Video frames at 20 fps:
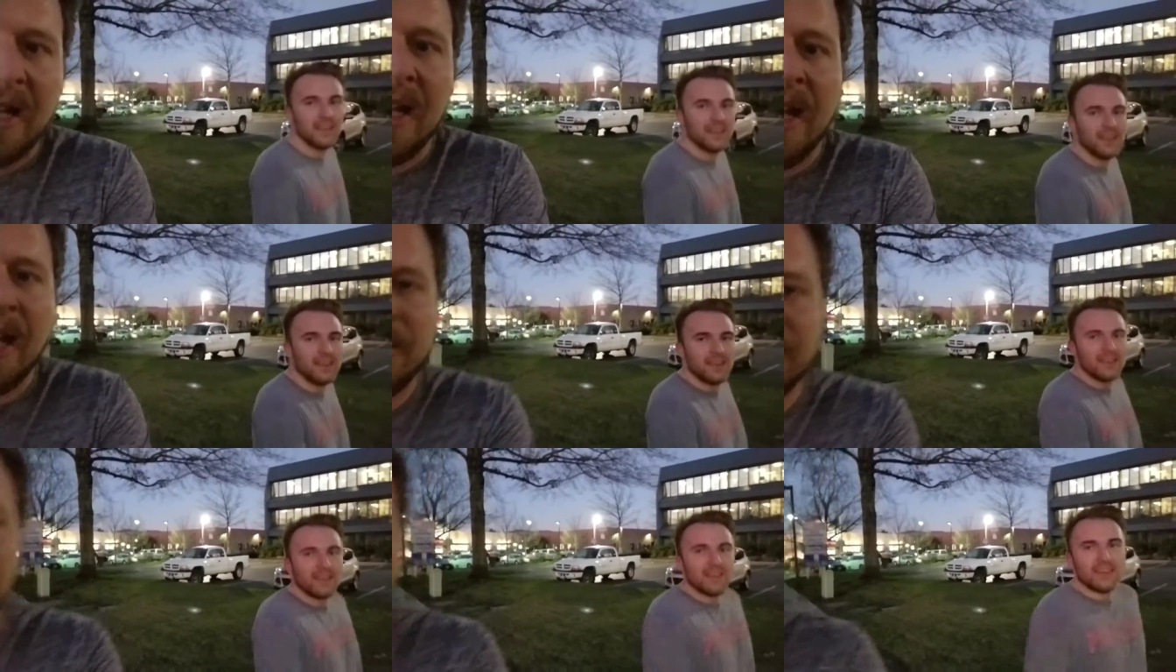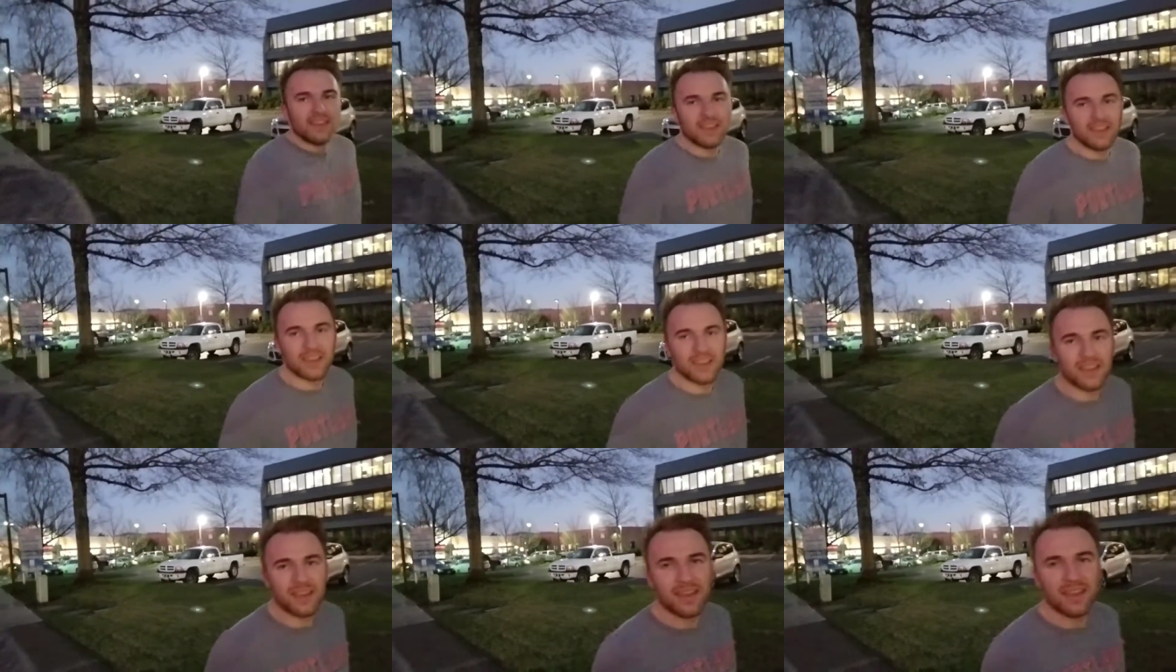thanks for
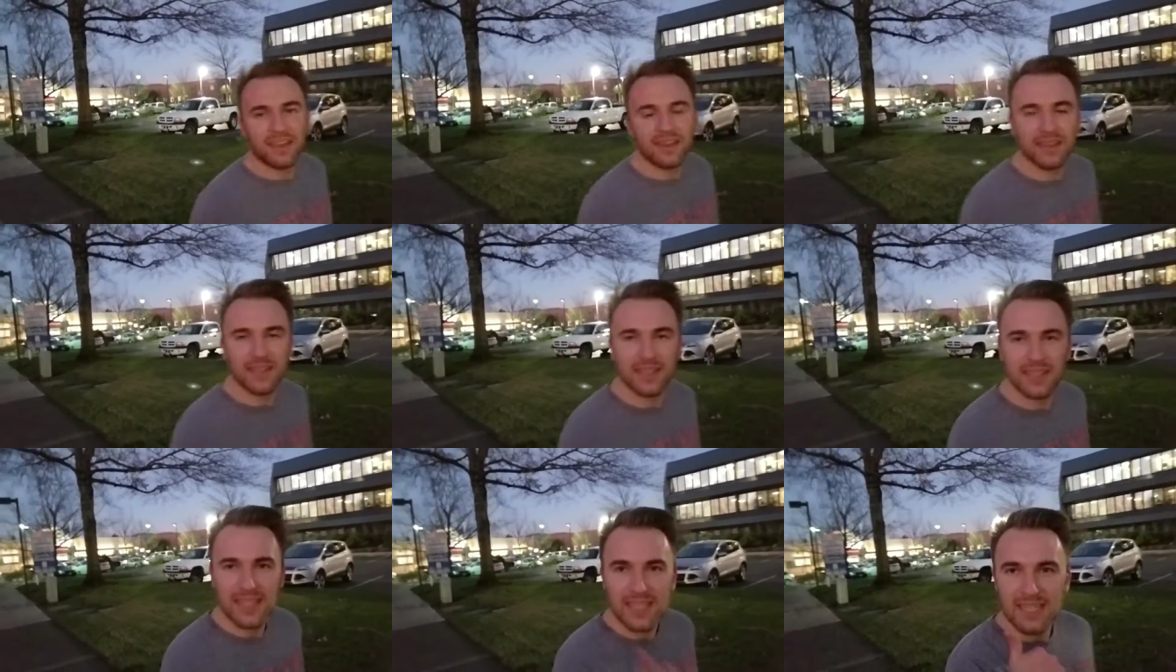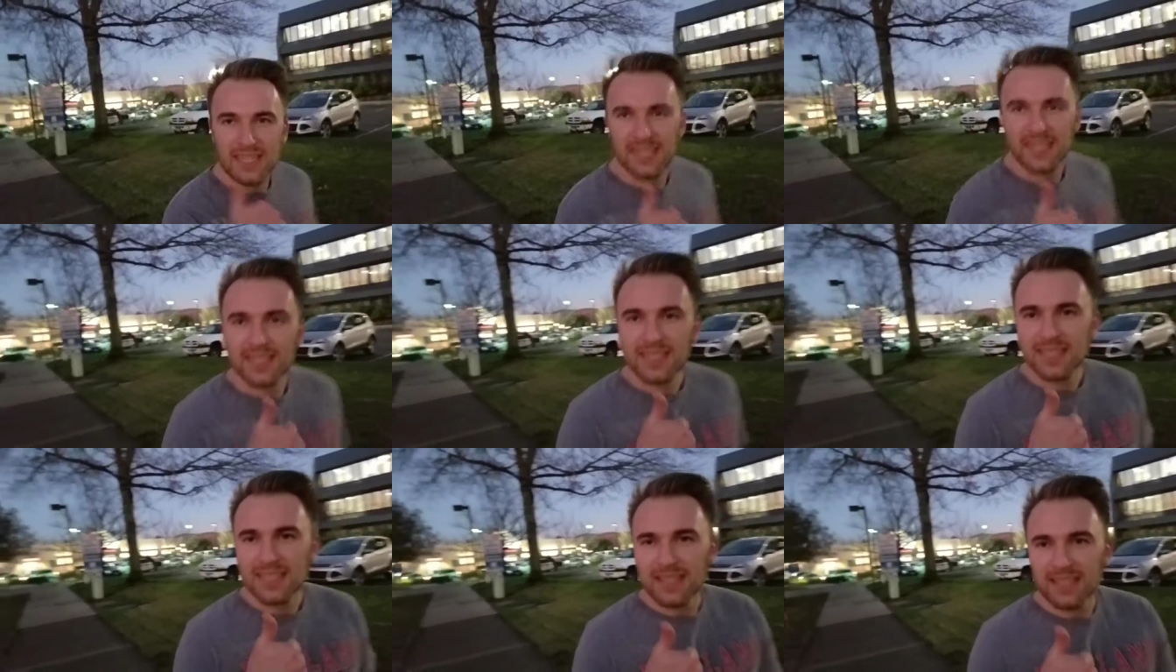tuning in. Do you have any
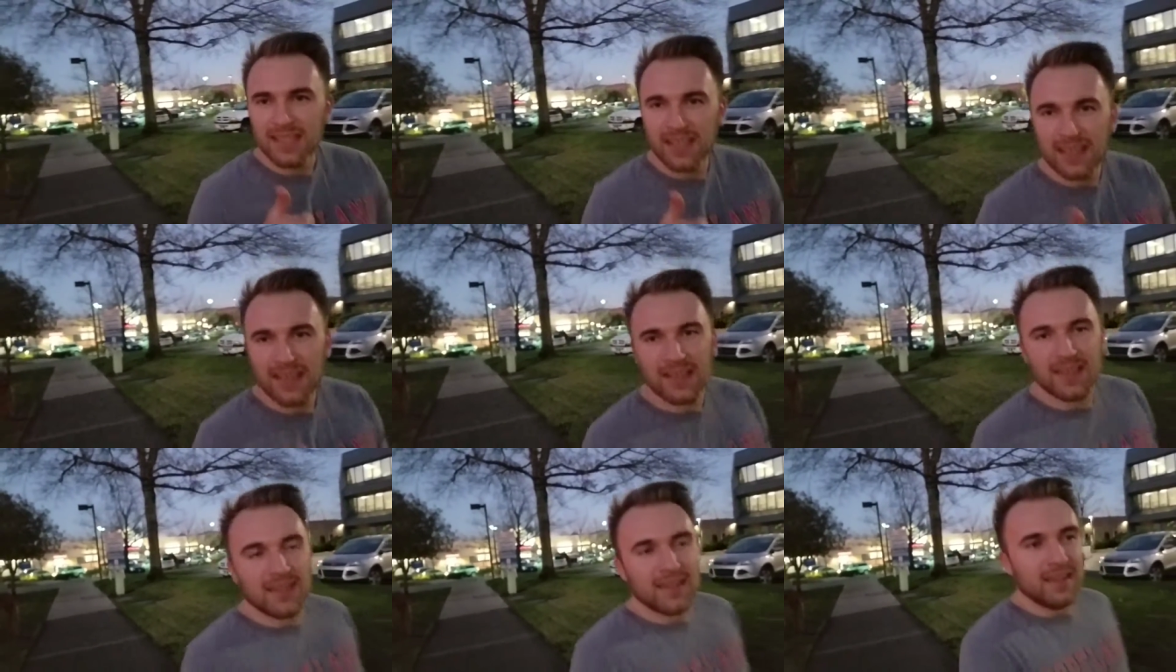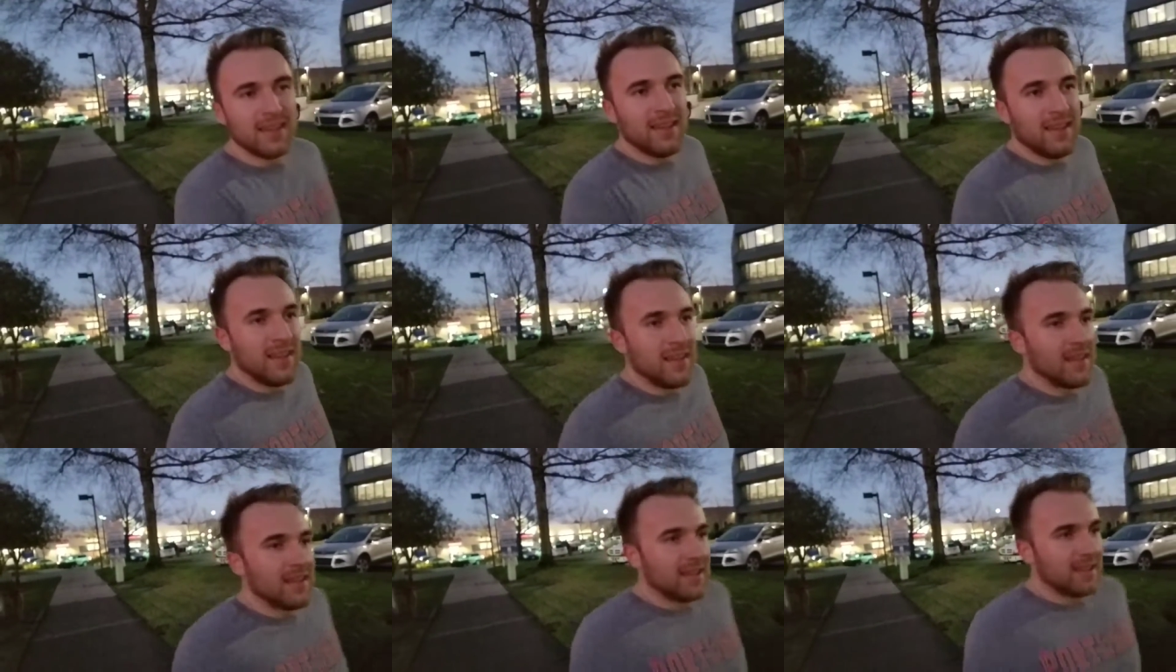words,
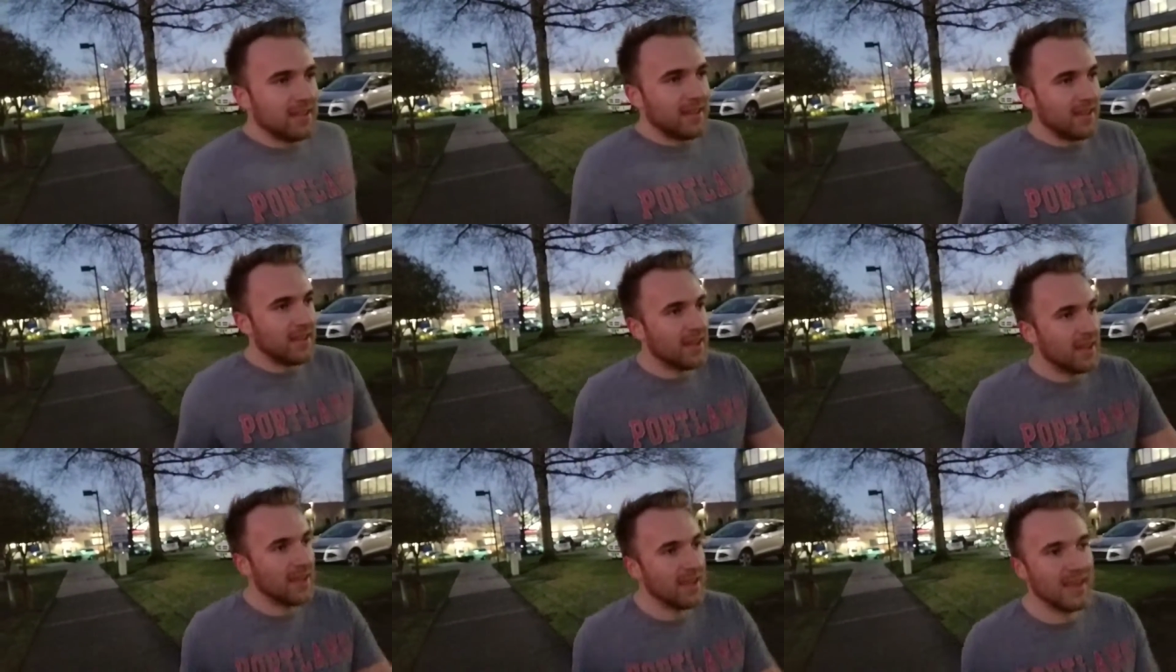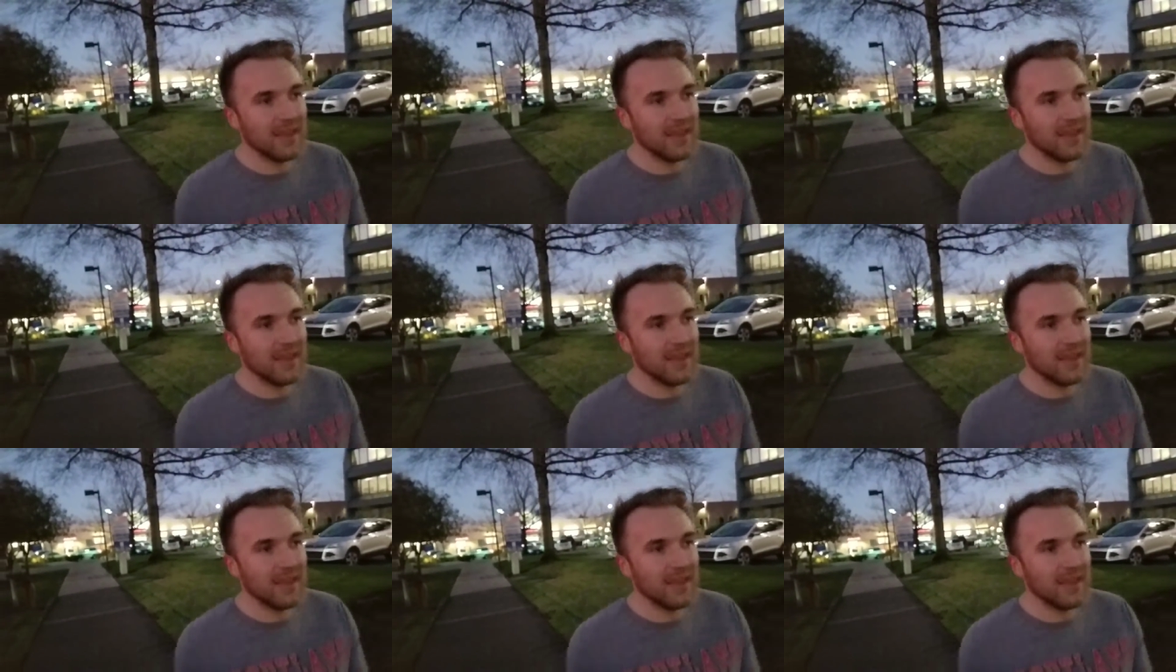Sir Matthew?